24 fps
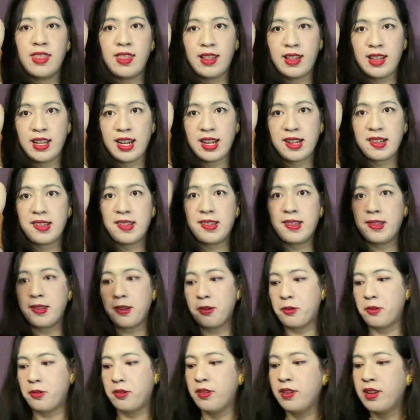like
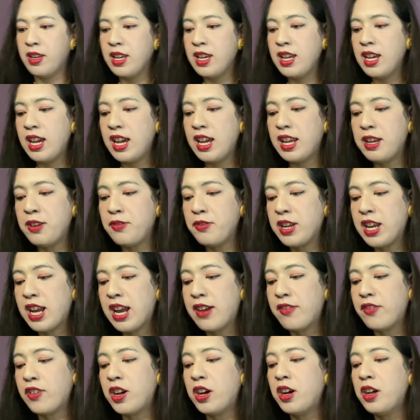so. And then we
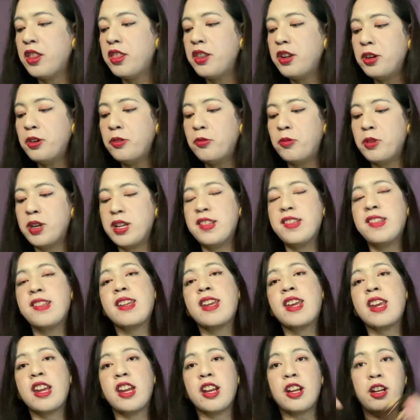have other ones
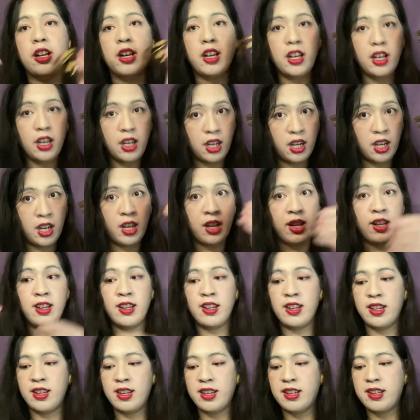here.
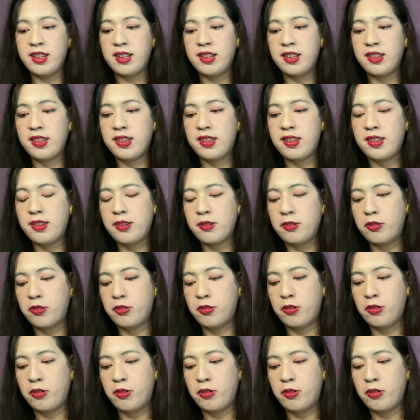So